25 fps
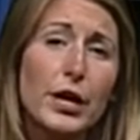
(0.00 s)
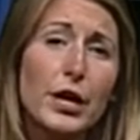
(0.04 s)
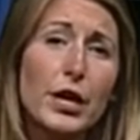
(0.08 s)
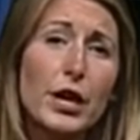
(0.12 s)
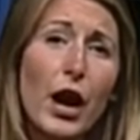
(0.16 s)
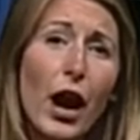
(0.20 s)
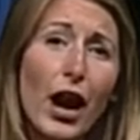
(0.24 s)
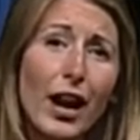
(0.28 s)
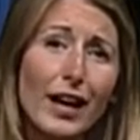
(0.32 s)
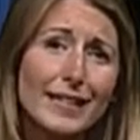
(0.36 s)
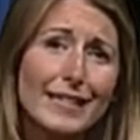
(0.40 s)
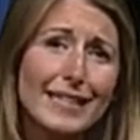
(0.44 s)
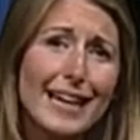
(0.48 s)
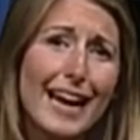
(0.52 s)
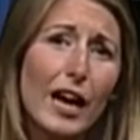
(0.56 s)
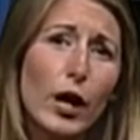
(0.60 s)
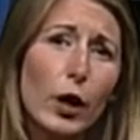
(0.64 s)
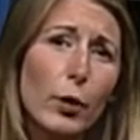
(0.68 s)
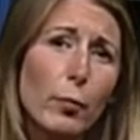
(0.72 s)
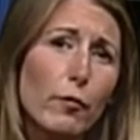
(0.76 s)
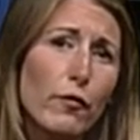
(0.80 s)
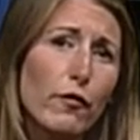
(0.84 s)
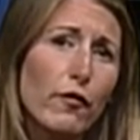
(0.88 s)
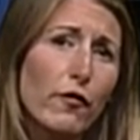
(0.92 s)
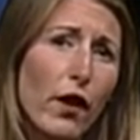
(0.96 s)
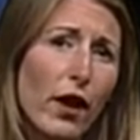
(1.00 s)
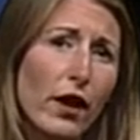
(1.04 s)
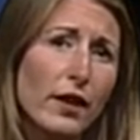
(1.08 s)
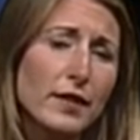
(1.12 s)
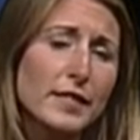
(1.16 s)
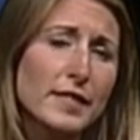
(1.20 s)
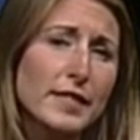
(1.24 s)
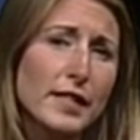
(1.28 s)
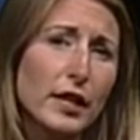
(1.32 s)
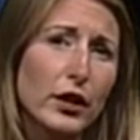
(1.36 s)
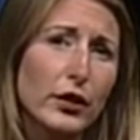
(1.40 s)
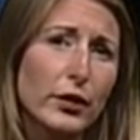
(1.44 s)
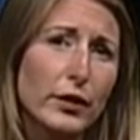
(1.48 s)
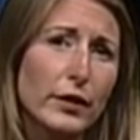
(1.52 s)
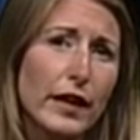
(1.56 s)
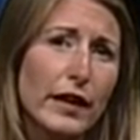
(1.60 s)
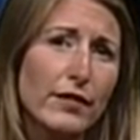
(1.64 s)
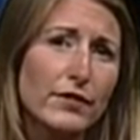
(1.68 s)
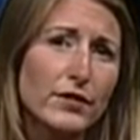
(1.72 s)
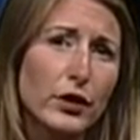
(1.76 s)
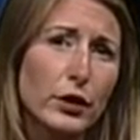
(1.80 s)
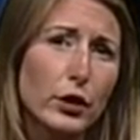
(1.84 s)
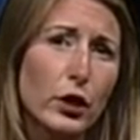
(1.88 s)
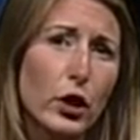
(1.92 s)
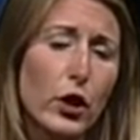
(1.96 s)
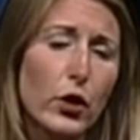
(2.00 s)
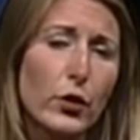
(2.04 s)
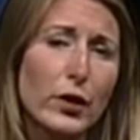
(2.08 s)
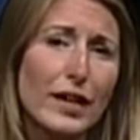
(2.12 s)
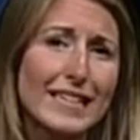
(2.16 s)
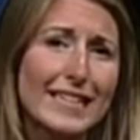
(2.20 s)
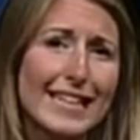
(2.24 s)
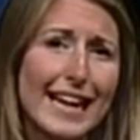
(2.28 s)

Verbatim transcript: not help fawns that are left alone.